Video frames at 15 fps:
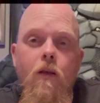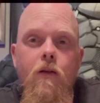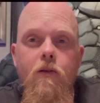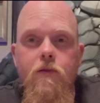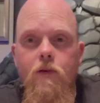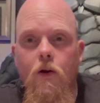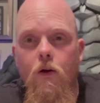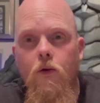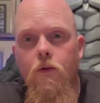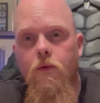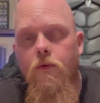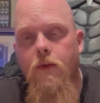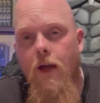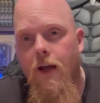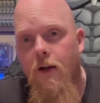So
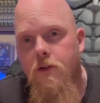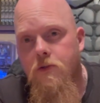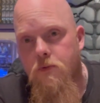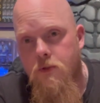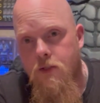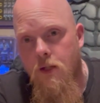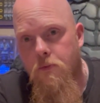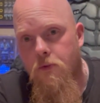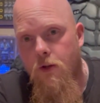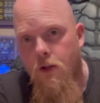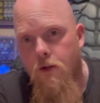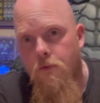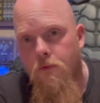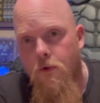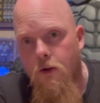the house was
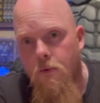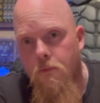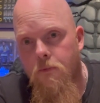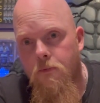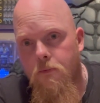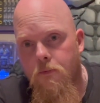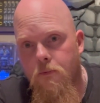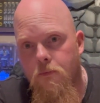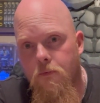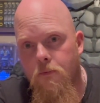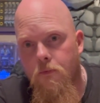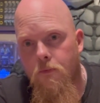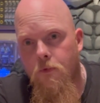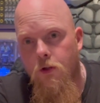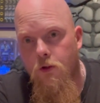separated from
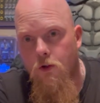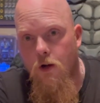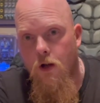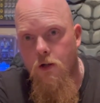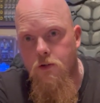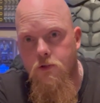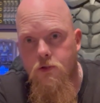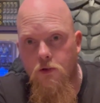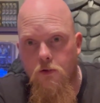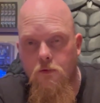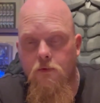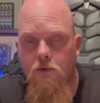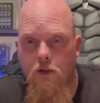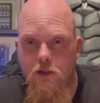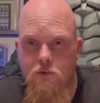the garage. So
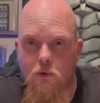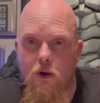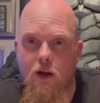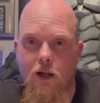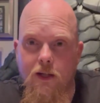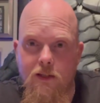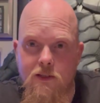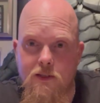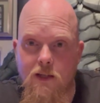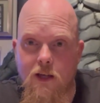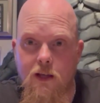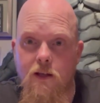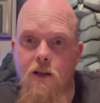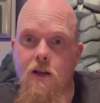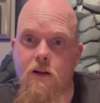that's why I can
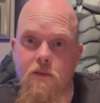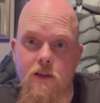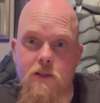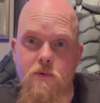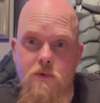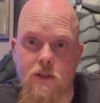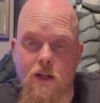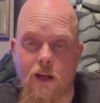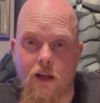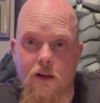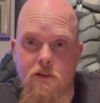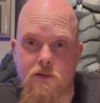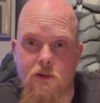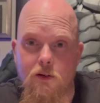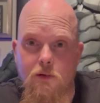say this was in the
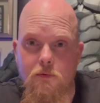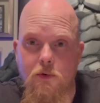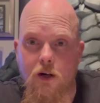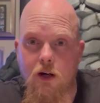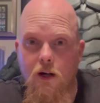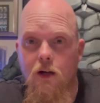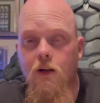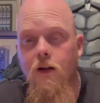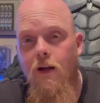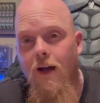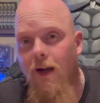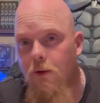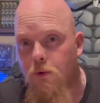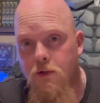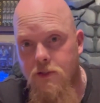house during the fire.
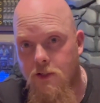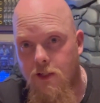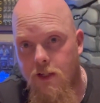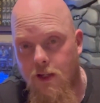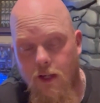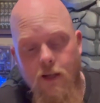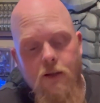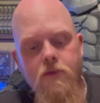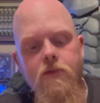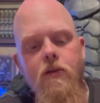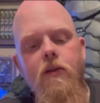I wasn't in the house.